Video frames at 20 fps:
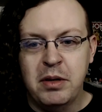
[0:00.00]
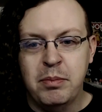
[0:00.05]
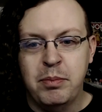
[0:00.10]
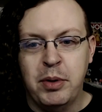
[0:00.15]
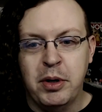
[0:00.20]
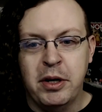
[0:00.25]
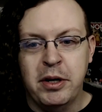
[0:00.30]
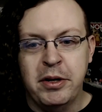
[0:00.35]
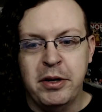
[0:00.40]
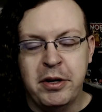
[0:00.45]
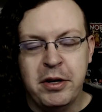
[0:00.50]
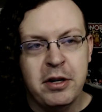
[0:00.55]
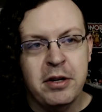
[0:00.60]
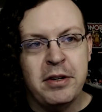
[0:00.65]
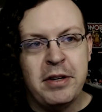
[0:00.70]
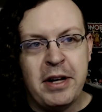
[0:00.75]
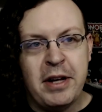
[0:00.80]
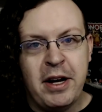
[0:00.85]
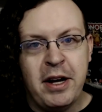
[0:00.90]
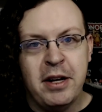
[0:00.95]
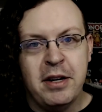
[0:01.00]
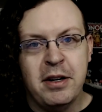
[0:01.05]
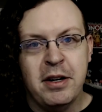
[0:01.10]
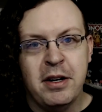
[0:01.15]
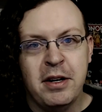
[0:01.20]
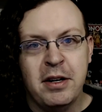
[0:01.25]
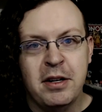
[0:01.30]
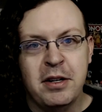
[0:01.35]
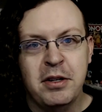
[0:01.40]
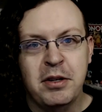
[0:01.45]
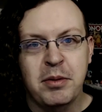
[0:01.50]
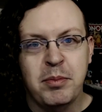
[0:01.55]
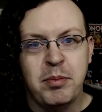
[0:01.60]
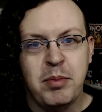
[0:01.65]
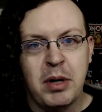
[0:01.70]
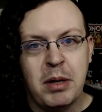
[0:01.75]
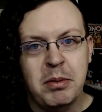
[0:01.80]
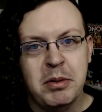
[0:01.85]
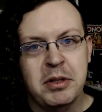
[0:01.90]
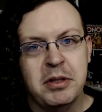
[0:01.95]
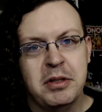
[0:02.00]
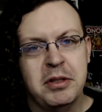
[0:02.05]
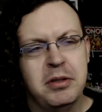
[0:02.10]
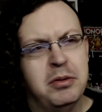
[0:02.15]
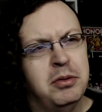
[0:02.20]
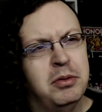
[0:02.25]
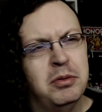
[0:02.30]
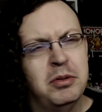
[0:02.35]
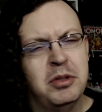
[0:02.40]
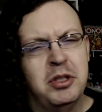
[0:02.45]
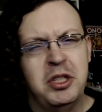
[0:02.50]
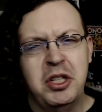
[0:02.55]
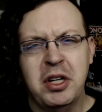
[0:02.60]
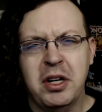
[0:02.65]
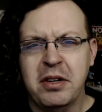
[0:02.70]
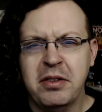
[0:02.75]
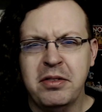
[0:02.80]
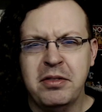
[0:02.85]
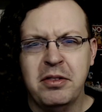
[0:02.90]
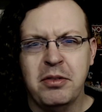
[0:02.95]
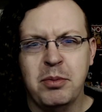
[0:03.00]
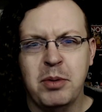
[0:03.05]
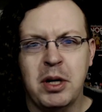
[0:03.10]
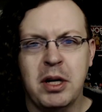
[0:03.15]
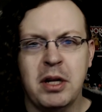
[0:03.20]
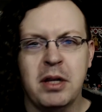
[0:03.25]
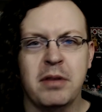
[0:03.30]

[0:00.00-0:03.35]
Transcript: But Nerd Tat, you could probably do just as well,